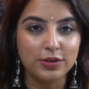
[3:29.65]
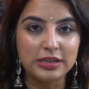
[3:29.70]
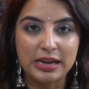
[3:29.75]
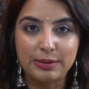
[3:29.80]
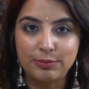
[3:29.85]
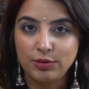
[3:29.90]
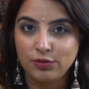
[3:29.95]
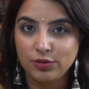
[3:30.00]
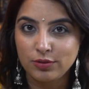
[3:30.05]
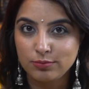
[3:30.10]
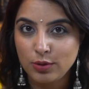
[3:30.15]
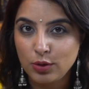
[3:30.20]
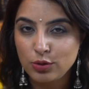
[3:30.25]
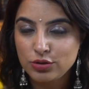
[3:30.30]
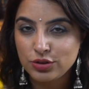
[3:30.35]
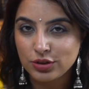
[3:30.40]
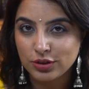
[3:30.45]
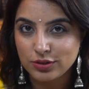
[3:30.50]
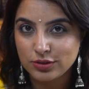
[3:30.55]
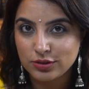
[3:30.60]
type of
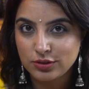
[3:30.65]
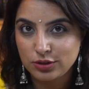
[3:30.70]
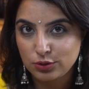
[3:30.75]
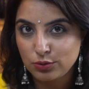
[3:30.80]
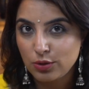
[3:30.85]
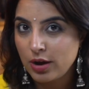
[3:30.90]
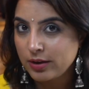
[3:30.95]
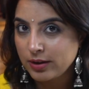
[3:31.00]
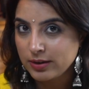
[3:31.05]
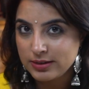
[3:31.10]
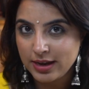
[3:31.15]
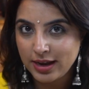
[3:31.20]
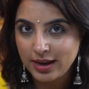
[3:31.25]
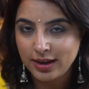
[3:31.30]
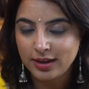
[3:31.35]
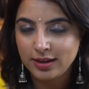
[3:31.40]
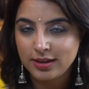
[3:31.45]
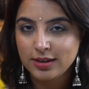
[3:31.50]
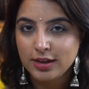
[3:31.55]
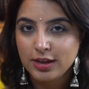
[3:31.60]
emotions throughout a day.